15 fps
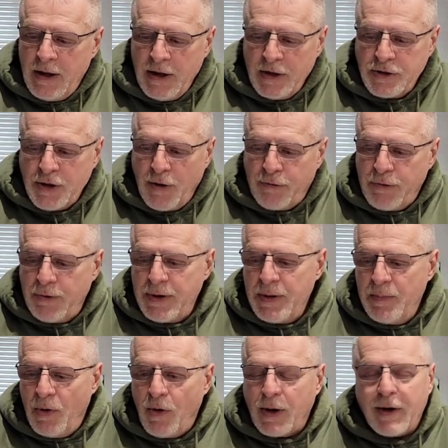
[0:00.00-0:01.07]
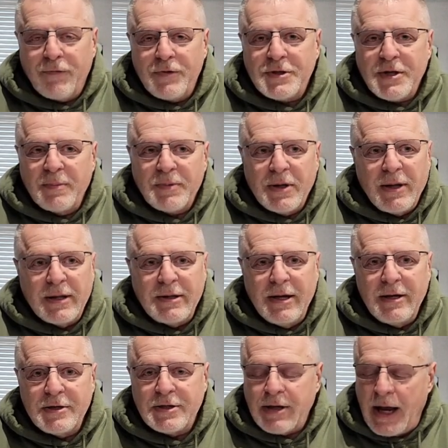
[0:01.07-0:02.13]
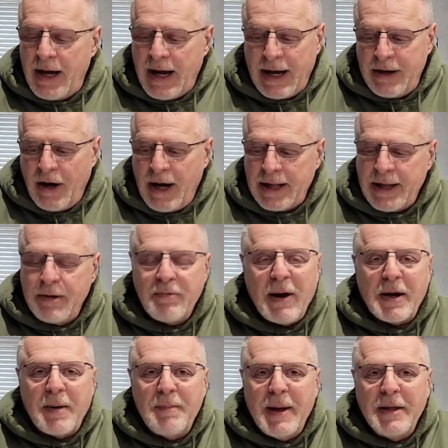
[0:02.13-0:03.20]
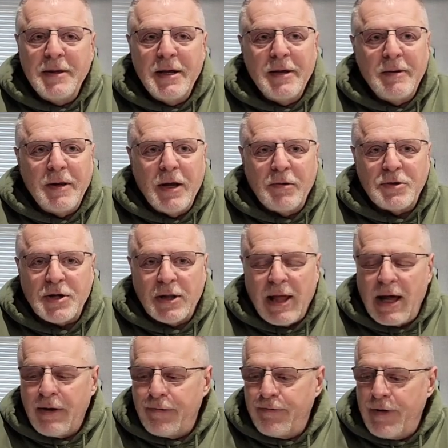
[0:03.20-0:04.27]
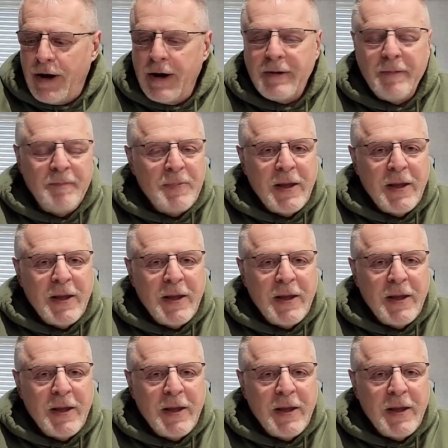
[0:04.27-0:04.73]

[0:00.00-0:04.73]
So if you're in the market for something like this, uh, I'd highly recommend it. You know, it's a lot of fun.